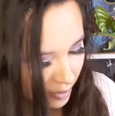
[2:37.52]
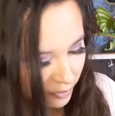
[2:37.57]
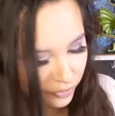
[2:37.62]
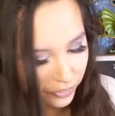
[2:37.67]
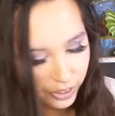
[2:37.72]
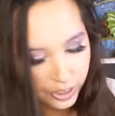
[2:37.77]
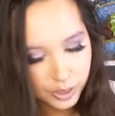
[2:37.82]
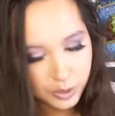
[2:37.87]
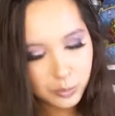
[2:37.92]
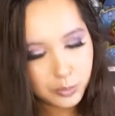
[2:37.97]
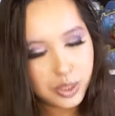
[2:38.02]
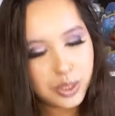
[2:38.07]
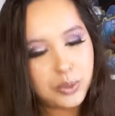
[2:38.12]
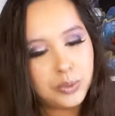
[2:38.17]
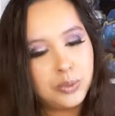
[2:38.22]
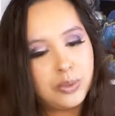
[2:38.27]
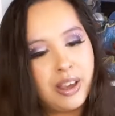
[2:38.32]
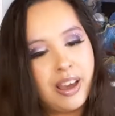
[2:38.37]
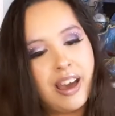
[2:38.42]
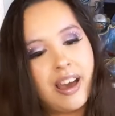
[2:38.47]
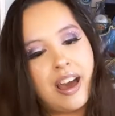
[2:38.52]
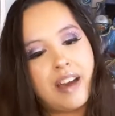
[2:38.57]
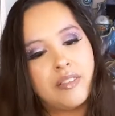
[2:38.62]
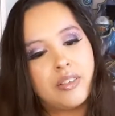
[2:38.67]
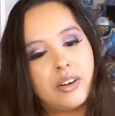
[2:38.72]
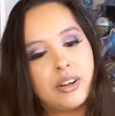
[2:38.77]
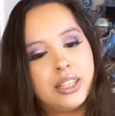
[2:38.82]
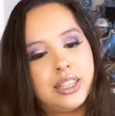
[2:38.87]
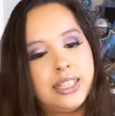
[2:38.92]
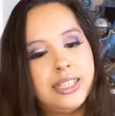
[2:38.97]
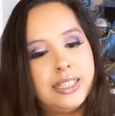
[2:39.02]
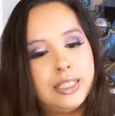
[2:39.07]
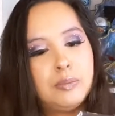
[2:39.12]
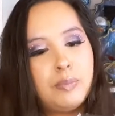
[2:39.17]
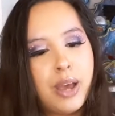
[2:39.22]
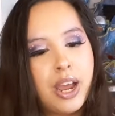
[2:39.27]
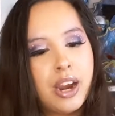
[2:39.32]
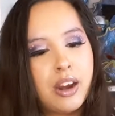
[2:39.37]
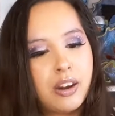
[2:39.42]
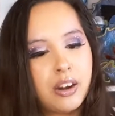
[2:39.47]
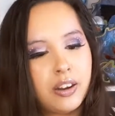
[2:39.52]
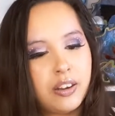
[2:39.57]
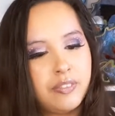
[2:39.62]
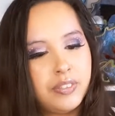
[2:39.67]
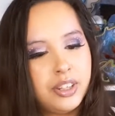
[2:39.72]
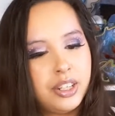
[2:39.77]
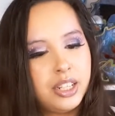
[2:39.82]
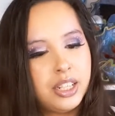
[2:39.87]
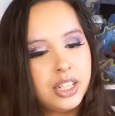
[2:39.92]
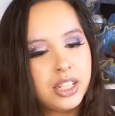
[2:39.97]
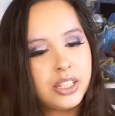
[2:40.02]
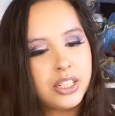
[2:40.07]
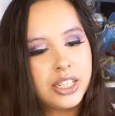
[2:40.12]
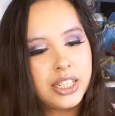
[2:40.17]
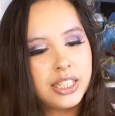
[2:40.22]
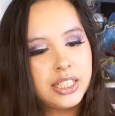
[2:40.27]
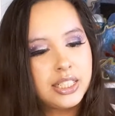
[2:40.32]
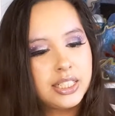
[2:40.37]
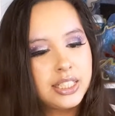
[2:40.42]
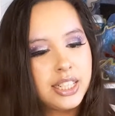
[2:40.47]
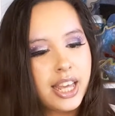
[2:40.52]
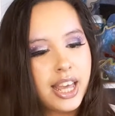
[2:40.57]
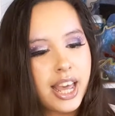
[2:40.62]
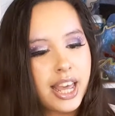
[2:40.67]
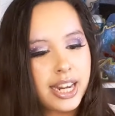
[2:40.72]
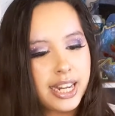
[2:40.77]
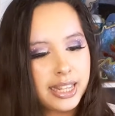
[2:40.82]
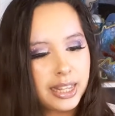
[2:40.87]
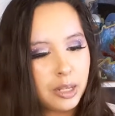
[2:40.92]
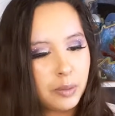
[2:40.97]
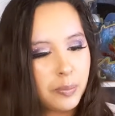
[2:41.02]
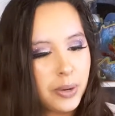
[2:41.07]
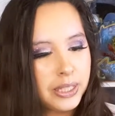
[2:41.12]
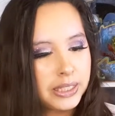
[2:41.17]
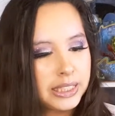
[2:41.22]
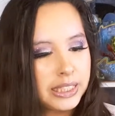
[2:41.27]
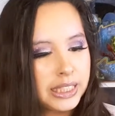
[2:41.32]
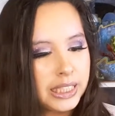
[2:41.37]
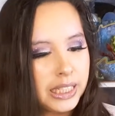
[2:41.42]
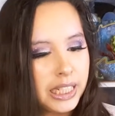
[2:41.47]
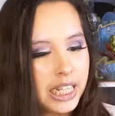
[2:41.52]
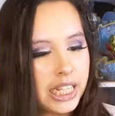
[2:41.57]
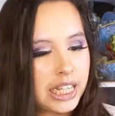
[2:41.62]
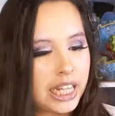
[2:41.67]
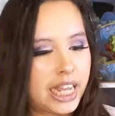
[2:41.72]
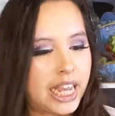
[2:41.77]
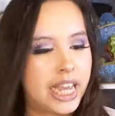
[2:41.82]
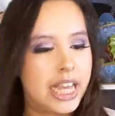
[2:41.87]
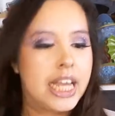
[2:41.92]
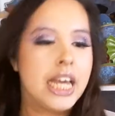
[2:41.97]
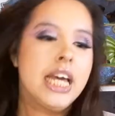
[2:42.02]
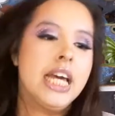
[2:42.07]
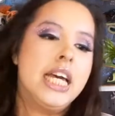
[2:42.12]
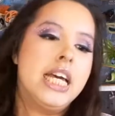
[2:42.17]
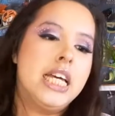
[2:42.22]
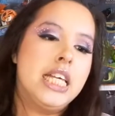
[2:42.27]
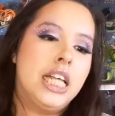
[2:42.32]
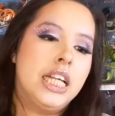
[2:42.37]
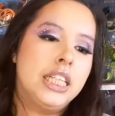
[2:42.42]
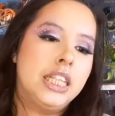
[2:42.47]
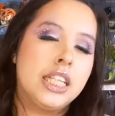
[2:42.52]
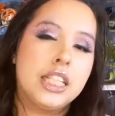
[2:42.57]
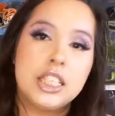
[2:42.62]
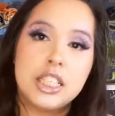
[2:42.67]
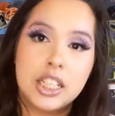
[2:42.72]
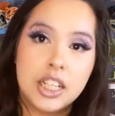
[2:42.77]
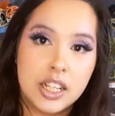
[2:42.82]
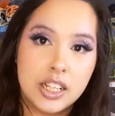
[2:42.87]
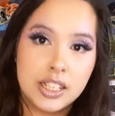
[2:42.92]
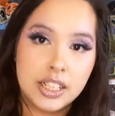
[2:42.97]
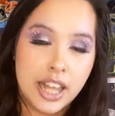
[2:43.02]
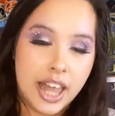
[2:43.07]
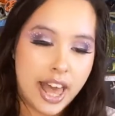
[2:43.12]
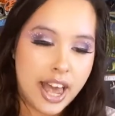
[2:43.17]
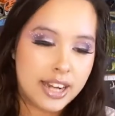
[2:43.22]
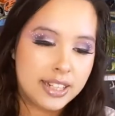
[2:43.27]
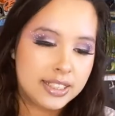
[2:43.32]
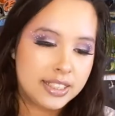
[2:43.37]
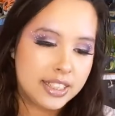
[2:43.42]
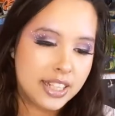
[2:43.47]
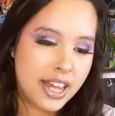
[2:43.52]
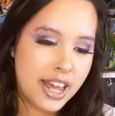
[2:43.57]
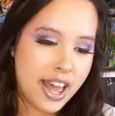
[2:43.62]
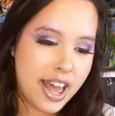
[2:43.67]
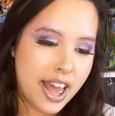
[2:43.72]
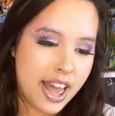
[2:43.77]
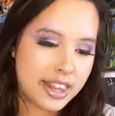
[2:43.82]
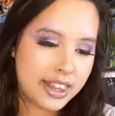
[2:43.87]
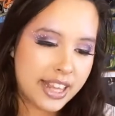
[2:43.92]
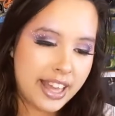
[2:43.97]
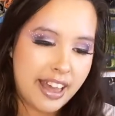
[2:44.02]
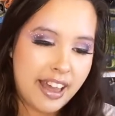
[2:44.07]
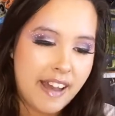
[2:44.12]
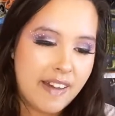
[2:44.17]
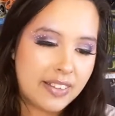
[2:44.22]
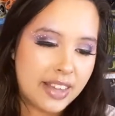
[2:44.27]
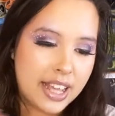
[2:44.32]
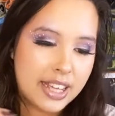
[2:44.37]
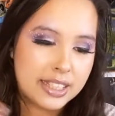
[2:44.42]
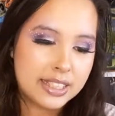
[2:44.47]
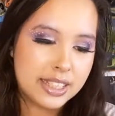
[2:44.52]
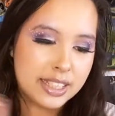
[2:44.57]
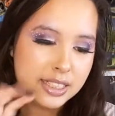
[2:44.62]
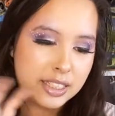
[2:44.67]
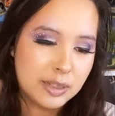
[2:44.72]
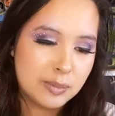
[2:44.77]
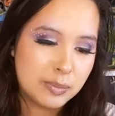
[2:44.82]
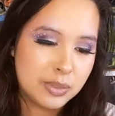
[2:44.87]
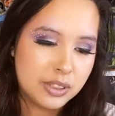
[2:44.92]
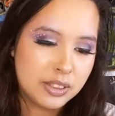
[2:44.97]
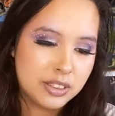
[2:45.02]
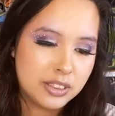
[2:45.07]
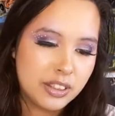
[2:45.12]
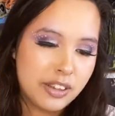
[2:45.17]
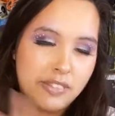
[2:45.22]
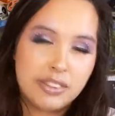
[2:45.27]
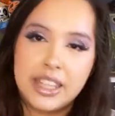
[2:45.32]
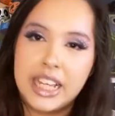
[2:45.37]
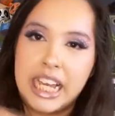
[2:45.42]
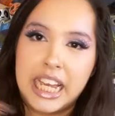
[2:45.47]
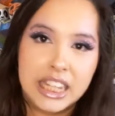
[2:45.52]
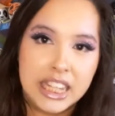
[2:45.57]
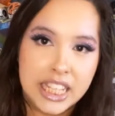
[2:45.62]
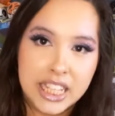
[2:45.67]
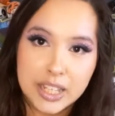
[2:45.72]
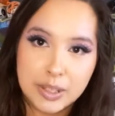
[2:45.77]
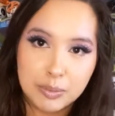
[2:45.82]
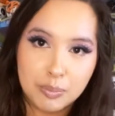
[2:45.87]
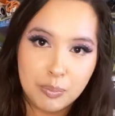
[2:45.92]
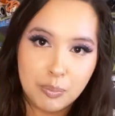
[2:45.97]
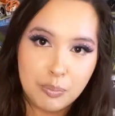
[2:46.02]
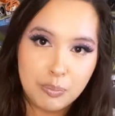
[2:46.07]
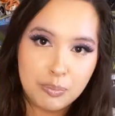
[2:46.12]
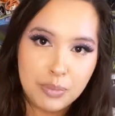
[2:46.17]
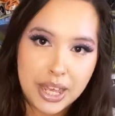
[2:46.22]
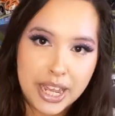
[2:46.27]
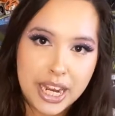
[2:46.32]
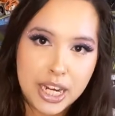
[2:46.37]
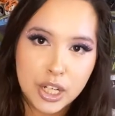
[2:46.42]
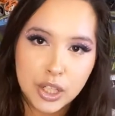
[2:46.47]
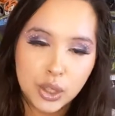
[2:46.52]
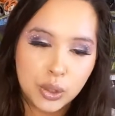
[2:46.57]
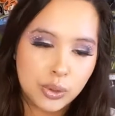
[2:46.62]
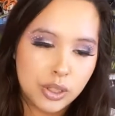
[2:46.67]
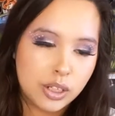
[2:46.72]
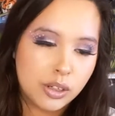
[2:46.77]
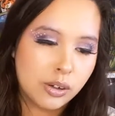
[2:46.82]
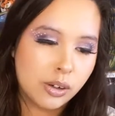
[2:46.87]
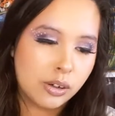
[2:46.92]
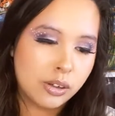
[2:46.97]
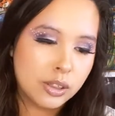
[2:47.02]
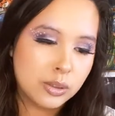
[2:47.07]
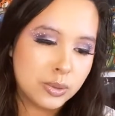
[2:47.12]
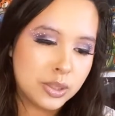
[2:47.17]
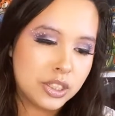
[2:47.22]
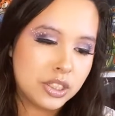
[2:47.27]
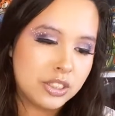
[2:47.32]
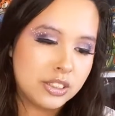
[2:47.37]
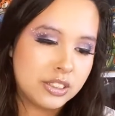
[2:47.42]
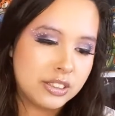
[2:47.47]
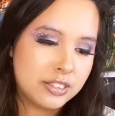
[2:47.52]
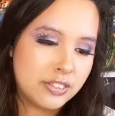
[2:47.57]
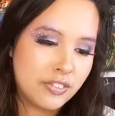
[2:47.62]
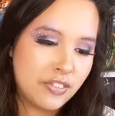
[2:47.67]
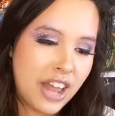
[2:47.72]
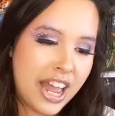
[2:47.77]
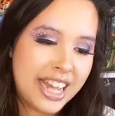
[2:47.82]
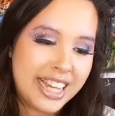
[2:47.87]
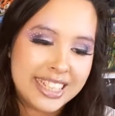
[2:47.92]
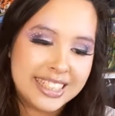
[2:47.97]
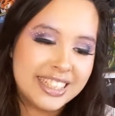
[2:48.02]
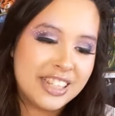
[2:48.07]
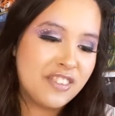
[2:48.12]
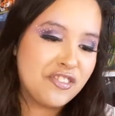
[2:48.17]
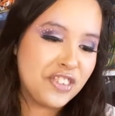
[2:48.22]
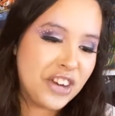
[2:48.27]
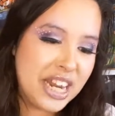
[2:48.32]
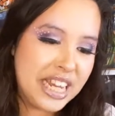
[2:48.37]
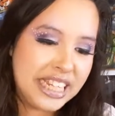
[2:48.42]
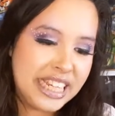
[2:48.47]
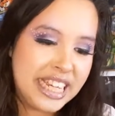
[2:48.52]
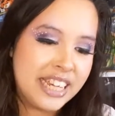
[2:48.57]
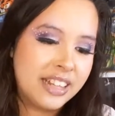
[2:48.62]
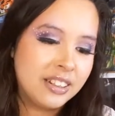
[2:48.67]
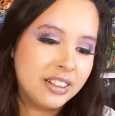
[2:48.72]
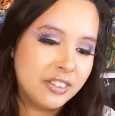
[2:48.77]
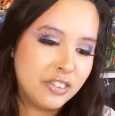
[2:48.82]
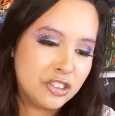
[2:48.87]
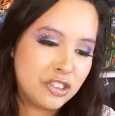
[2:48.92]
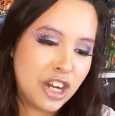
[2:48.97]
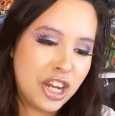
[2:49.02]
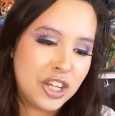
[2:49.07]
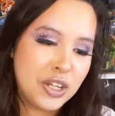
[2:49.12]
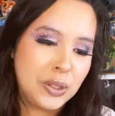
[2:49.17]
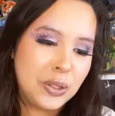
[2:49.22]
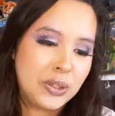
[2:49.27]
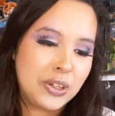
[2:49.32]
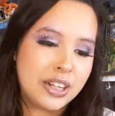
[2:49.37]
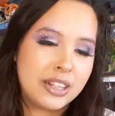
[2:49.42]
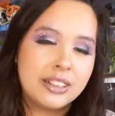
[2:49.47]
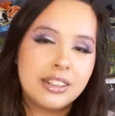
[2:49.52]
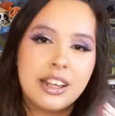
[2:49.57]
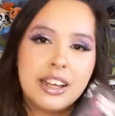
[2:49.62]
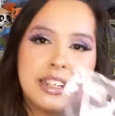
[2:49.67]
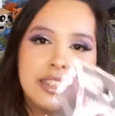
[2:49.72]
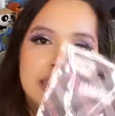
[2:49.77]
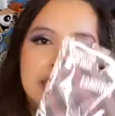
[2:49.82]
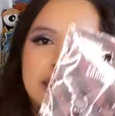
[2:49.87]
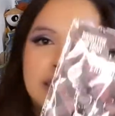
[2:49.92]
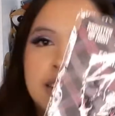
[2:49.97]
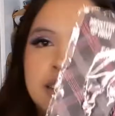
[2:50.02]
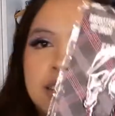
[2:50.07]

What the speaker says: first ones we have are these pair of earrings, and they're basically like the skullect, and they have like the symbols of the main three girls, which is, I can see Frankie, Dracula, and Claudine